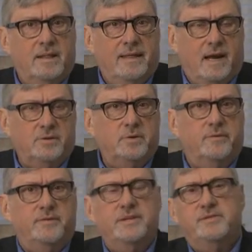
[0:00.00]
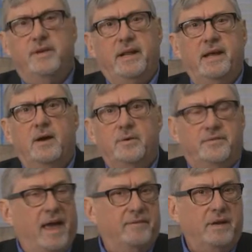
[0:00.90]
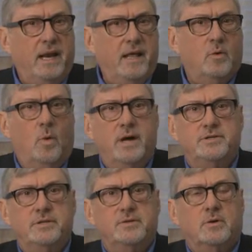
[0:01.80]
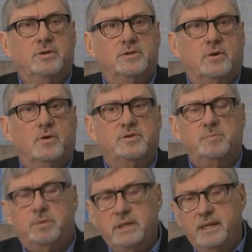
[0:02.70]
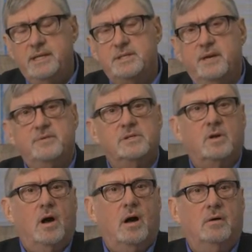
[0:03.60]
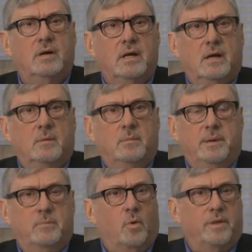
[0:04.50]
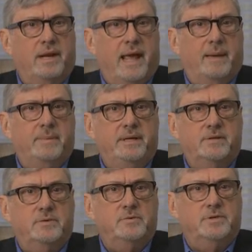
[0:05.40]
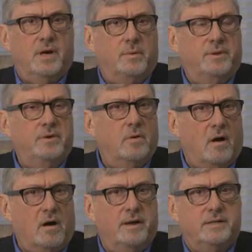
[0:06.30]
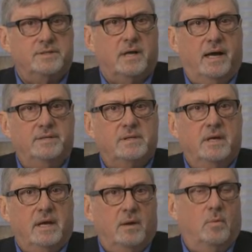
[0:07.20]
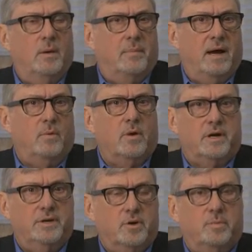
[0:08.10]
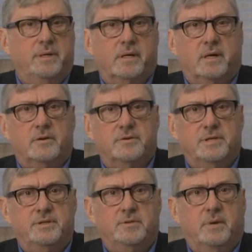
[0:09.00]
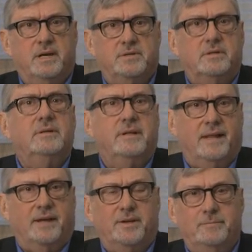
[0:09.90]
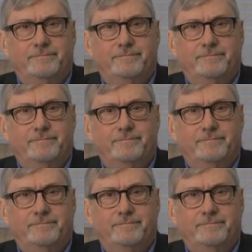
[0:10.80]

That'll do it for this video. If you have any questions or concerns, please give us a call. We'll be more than happy to share with you our insights and what might work in your particular situation. Thank you.